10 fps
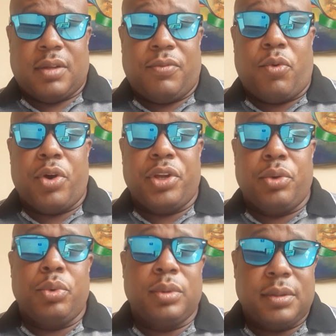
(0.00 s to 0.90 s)
for
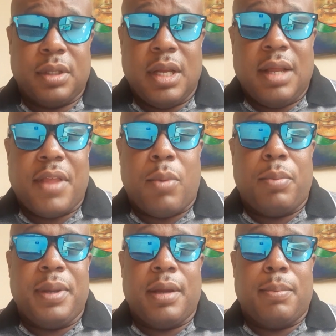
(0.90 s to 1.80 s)
you. That will
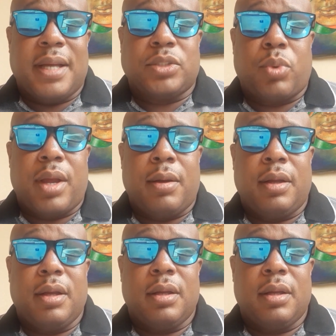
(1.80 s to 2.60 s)
be your best way